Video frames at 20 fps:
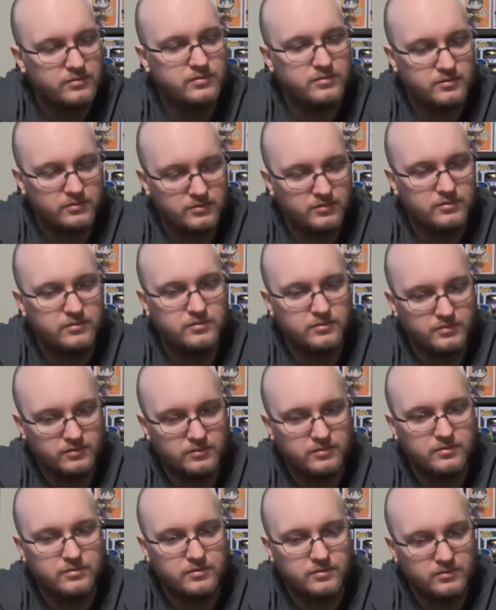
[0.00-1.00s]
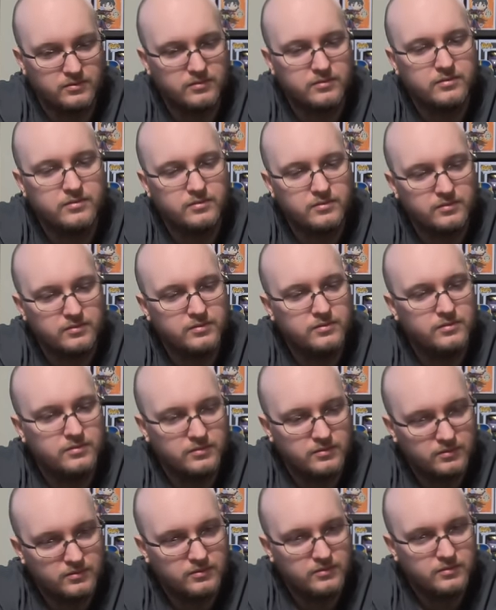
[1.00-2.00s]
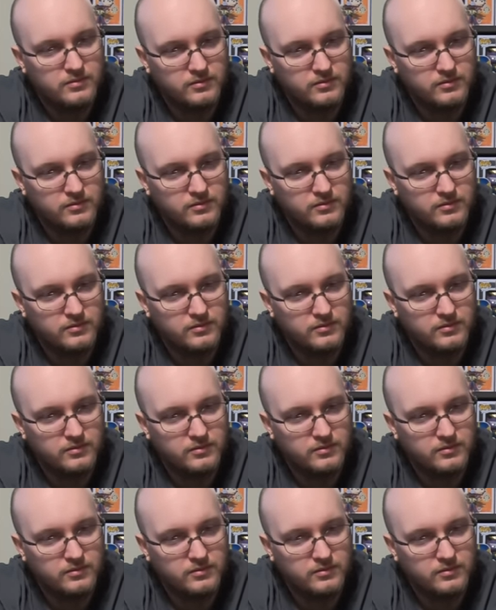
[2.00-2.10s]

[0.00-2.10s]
No words are spoken by the person on screen.